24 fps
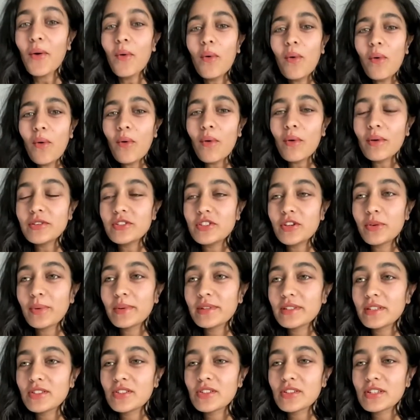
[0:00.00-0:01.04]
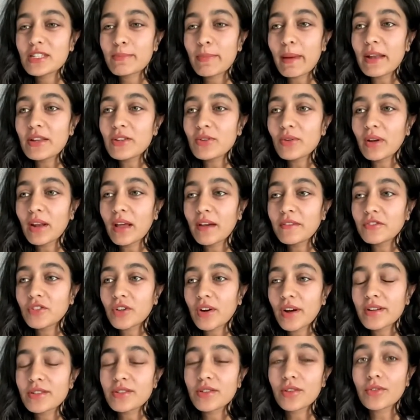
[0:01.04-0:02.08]
or do you want to just spend your life
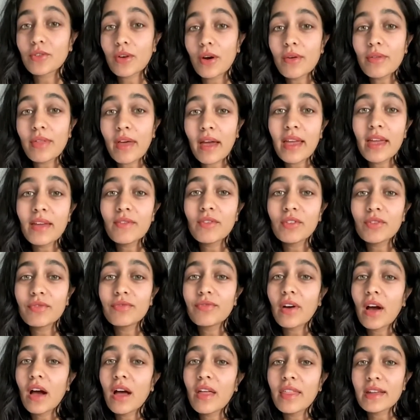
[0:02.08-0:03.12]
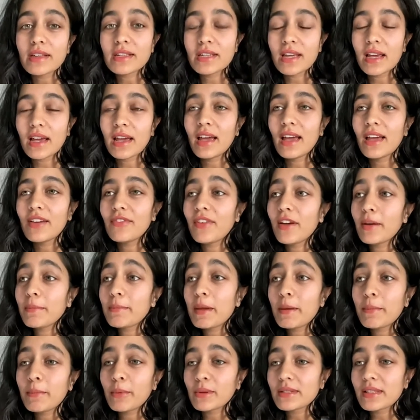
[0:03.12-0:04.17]
trying to grow that even further to affect
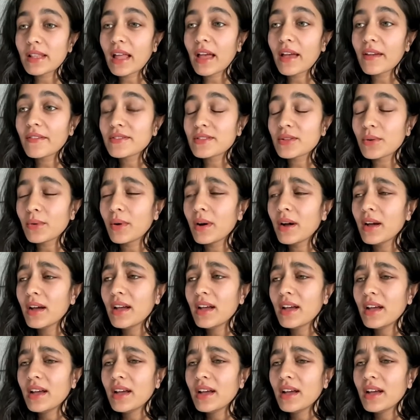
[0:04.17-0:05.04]
people's lives or